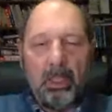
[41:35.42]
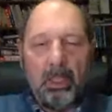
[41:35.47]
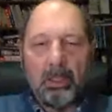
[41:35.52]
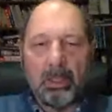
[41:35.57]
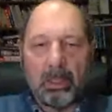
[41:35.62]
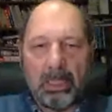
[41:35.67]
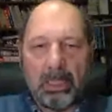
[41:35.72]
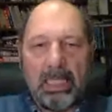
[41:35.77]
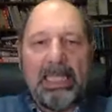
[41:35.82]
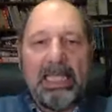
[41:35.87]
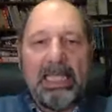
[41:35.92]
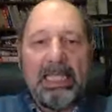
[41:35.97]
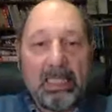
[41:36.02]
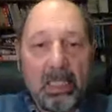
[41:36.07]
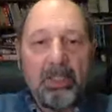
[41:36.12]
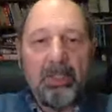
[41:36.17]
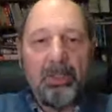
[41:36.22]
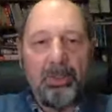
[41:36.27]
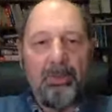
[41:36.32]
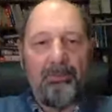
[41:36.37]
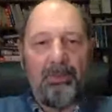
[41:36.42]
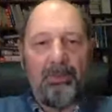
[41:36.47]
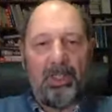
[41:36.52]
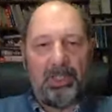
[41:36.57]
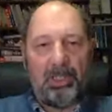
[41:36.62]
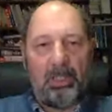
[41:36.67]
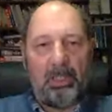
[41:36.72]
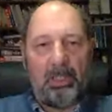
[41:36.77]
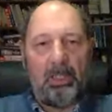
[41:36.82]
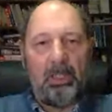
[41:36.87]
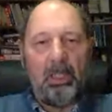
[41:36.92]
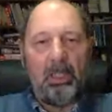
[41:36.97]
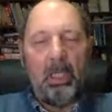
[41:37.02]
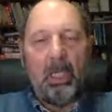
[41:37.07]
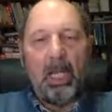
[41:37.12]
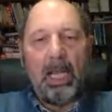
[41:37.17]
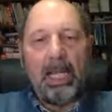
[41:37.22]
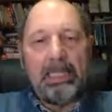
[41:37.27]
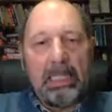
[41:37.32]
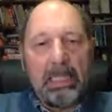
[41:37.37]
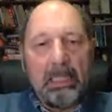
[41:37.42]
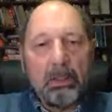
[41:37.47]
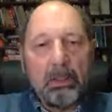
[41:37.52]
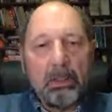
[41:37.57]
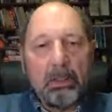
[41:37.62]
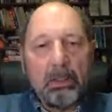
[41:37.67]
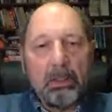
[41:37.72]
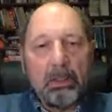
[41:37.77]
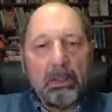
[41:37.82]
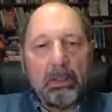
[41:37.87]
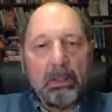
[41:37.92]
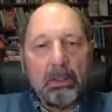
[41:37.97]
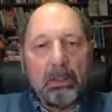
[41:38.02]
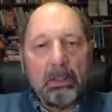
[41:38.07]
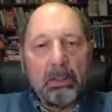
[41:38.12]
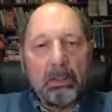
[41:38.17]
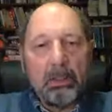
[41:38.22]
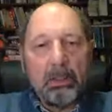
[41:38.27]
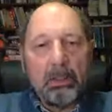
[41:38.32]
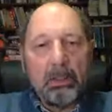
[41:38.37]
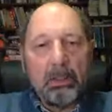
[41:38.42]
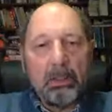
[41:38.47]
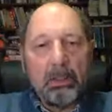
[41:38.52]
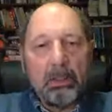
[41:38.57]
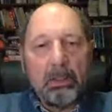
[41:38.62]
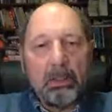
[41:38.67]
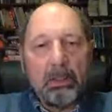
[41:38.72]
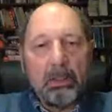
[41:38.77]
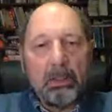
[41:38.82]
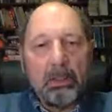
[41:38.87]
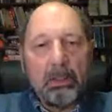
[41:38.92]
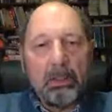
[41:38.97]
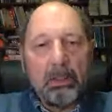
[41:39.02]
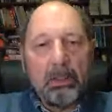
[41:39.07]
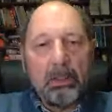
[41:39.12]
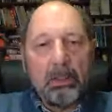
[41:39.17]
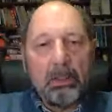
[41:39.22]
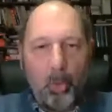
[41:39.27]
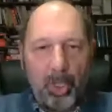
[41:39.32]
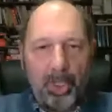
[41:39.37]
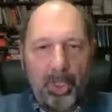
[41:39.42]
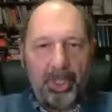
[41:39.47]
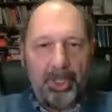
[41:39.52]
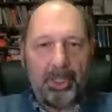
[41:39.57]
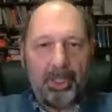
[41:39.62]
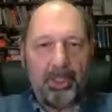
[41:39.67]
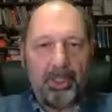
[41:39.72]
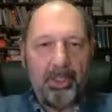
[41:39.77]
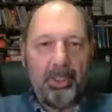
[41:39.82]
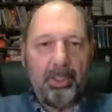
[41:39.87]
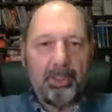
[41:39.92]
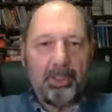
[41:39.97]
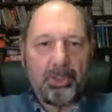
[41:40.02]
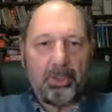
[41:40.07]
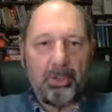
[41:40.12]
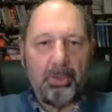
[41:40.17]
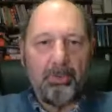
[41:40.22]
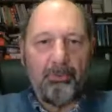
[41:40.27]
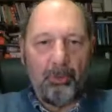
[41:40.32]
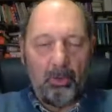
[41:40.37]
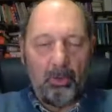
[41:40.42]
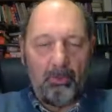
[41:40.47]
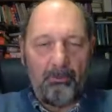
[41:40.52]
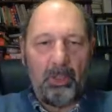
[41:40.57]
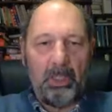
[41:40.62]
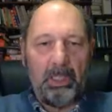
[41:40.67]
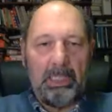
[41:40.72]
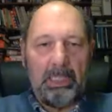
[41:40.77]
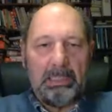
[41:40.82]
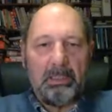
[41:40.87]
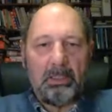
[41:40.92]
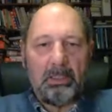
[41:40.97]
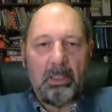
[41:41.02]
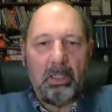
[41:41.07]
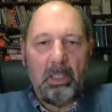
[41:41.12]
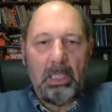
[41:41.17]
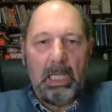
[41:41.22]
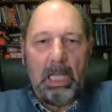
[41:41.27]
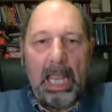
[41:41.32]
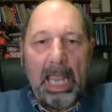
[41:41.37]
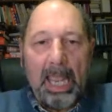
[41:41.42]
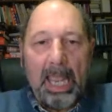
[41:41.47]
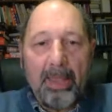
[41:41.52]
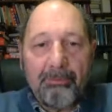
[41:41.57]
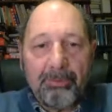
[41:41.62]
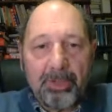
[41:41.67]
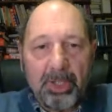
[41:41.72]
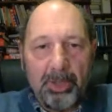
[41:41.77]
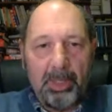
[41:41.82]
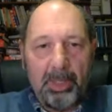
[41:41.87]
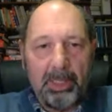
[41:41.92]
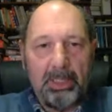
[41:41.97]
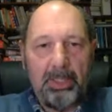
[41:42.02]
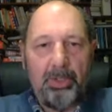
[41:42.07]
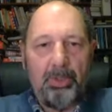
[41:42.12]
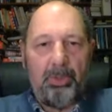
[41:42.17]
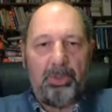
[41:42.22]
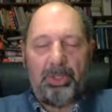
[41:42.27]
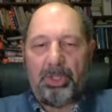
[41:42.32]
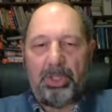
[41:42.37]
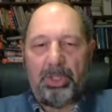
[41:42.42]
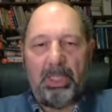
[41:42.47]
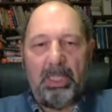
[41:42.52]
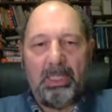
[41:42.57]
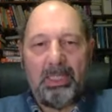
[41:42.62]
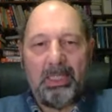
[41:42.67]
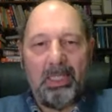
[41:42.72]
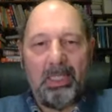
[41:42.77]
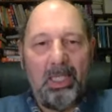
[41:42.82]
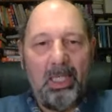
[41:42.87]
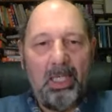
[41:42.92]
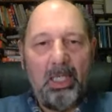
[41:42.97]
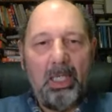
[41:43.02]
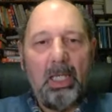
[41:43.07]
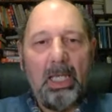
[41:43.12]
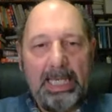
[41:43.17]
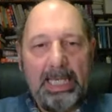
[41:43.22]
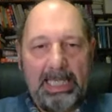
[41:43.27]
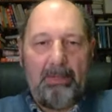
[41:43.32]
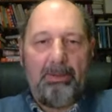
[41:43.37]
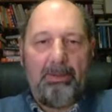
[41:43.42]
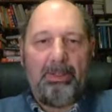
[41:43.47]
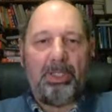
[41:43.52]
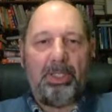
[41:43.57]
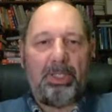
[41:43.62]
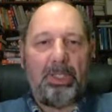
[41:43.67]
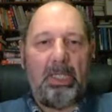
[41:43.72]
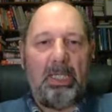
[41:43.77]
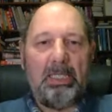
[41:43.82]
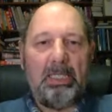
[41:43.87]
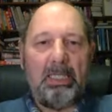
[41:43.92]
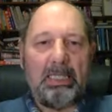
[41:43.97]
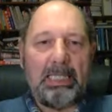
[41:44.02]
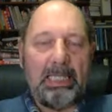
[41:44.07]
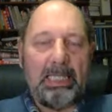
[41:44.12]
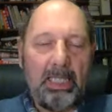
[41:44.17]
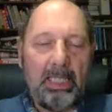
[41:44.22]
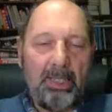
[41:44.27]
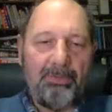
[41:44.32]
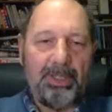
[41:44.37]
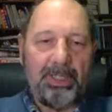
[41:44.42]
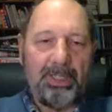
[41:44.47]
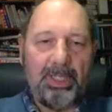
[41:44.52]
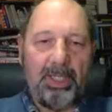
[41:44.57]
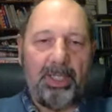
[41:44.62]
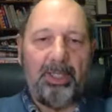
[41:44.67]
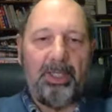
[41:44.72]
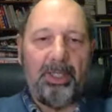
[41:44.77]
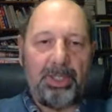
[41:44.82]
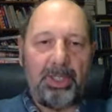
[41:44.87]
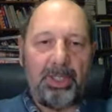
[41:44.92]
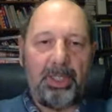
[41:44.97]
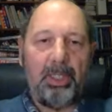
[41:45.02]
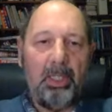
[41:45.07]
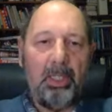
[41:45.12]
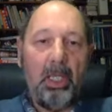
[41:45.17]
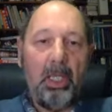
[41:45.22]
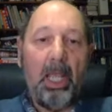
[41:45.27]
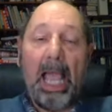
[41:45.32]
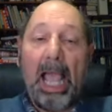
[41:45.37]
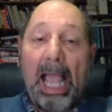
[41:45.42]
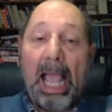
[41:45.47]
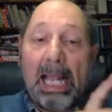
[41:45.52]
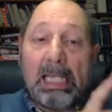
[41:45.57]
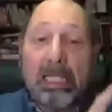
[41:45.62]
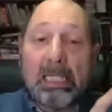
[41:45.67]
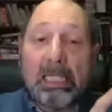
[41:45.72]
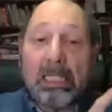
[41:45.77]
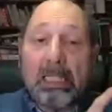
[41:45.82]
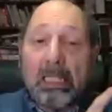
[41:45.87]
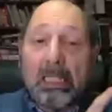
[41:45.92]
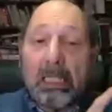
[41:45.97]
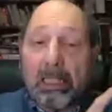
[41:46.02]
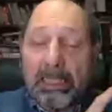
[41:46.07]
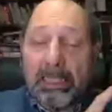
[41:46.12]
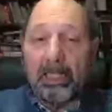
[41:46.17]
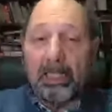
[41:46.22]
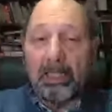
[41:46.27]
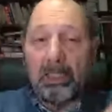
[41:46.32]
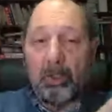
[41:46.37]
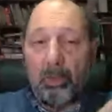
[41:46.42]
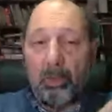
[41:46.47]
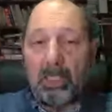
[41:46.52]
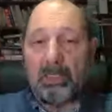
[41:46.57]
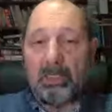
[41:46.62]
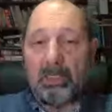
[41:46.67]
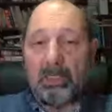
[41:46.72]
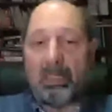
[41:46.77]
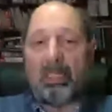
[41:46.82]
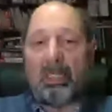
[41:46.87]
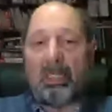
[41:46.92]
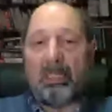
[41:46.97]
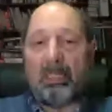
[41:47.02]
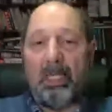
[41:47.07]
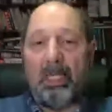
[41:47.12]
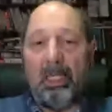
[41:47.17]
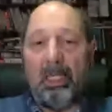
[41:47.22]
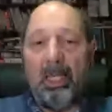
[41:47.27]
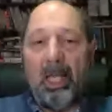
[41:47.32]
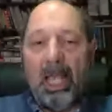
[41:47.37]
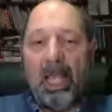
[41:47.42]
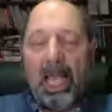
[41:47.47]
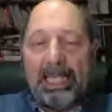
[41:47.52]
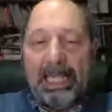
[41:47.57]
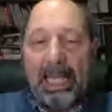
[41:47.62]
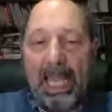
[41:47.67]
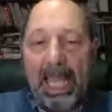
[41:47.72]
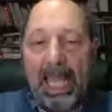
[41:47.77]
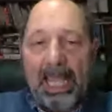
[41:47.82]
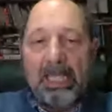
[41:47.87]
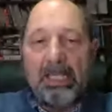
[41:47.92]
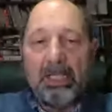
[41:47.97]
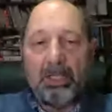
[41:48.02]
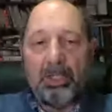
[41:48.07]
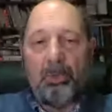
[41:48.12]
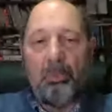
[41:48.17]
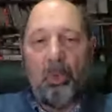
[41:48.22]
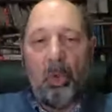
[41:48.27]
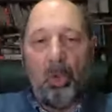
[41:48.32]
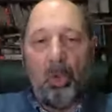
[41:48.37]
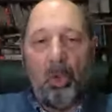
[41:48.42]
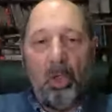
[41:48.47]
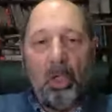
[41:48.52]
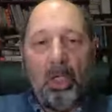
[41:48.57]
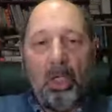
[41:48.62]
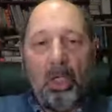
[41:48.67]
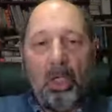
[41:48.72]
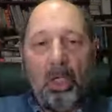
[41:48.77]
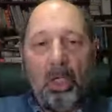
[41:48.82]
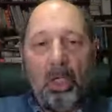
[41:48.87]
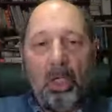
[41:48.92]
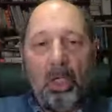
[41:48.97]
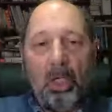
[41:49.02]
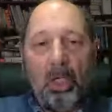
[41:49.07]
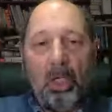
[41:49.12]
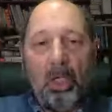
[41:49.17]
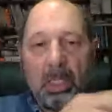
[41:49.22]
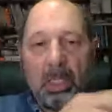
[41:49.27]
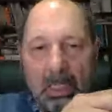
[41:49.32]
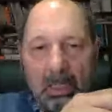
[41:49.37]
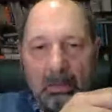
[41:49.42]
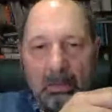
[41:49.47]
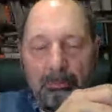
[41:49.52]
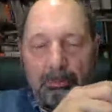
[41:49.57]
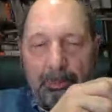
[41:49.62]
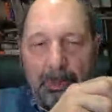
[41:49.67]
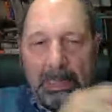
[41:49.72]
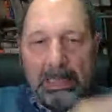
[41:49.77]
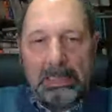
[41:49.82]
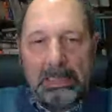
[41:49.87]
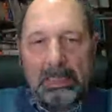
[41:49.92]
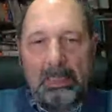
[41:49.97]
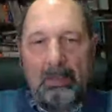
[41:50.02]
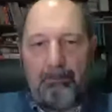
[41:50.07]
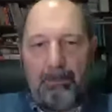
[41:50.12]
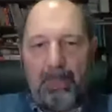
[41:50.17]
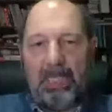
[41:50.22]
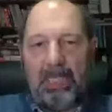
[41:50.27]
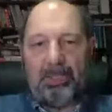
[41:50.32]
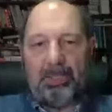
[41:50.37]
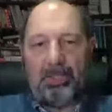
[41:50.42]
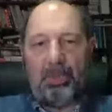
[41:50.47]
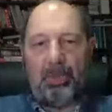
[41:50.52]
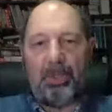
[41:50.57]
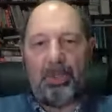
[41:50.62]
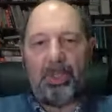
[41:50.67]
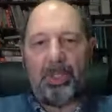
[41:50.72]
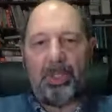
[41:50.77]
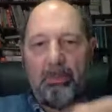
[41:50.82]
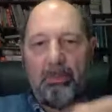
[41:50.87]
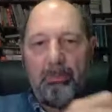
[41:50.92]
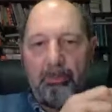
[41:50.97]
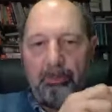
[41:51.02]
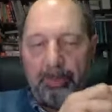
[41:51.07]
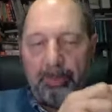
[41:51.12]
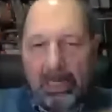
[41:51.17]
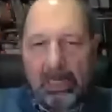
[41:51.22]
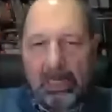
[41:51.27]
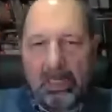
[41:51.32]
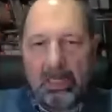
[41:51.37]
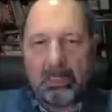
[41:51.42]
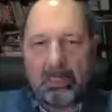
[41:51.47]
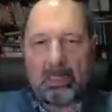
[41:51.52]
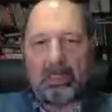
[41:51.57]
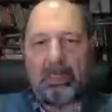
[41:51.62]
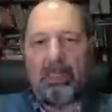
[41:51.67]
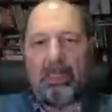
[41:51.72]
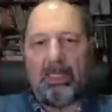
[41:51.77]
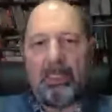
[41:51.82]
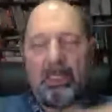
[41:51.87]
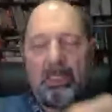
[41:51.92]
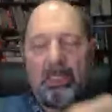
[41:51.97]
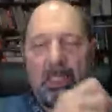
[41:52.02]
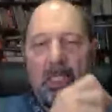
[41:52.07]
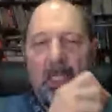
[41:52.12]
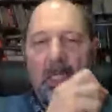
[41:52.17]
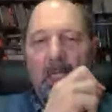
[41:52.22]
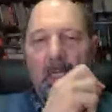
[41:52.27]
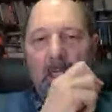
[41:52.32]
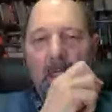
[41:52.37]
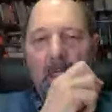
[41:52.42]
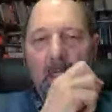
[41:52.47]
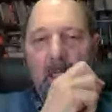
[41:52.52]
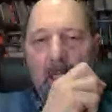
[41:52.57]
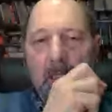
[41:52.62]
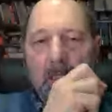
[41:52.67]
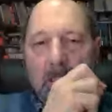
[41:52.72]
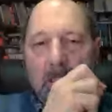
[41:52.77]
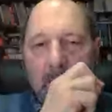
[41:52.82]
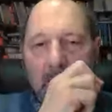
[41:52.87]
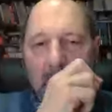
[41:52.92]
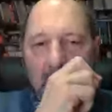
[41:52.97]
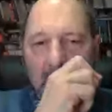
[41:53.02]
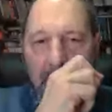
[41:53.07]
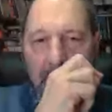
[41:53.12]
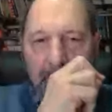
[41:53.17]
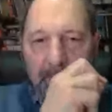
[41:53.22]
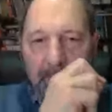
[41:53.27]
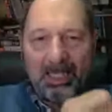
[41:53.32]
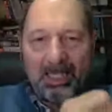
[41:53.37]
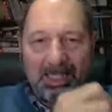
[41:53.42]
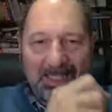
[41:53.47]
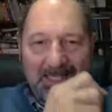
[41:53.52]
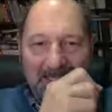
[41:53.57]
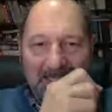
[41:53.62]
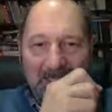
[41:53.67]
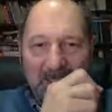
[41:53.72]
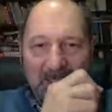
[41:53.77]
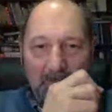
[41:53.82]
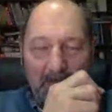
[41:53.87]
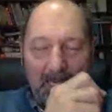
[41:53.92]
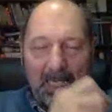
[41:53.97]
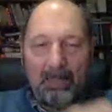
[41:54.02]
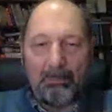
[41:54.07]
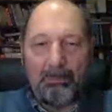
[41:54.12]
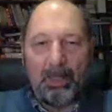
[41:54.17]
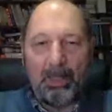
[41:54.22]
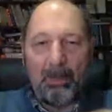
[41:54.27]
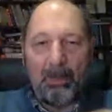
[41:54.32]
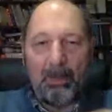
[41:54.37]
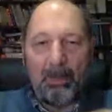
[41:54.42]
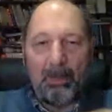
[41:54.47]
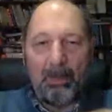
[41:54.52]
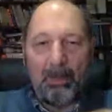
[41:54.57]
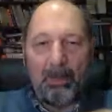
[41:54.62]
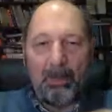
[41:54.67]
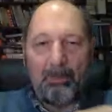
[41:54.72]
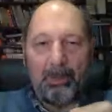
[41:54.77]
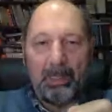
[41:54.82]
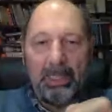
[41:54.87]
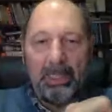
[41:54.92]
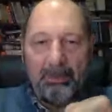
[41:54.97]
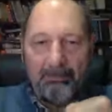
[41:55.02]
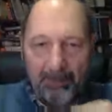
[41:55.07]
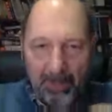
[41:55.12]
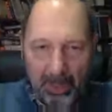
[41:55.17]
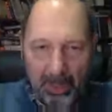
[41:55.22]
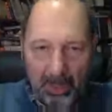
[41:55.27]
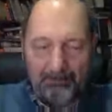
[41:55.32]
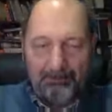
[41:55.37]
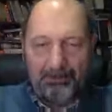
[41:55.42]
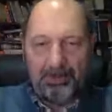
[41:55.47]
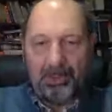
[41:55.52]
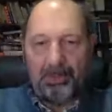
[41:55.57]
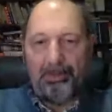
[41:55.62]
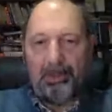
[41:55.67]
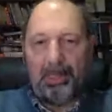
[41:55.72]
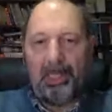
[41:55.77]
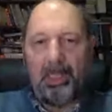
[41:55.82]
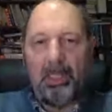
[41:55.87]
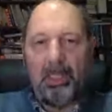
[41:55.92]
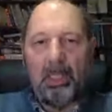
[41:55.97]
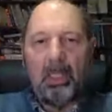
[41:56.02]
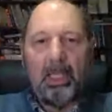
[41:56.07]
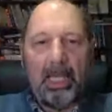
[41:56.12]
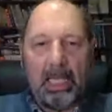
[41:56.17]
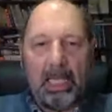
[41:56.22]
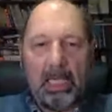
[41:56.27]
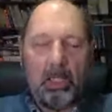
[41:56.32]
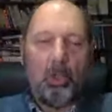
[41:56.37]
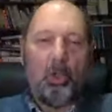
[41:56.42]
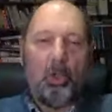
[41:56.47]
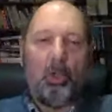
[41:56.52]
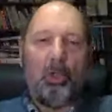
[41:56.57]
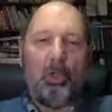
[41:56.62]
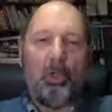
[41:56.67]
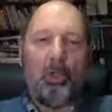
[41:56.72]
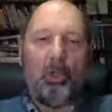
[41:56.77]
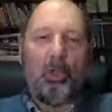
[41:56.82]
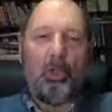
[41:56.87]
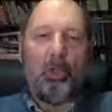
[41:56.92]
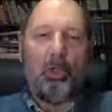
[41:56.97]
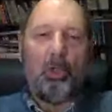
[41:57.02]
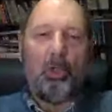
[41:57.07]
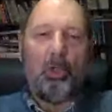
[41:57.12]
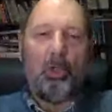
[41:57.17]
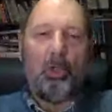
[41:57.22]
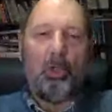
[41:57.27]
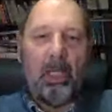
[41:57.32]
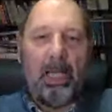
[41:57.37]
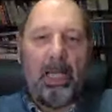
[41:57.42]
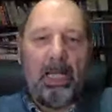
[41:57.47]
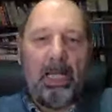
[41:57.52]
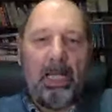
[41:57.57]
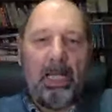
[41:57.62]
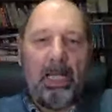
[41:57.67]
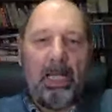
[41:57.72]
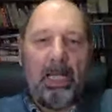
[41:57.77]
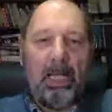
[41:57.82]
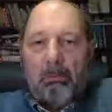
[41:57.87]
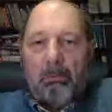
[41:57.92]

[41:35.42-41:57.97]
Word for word: to say these are universal and that each society has to work to fulfill it so that everyone in your society, in our societies, can live in dignity. And that requires, as I say, an end to war so that you can start building peace orders and building societies, you know, to rebuild cities and to make people live comfortably and normally. And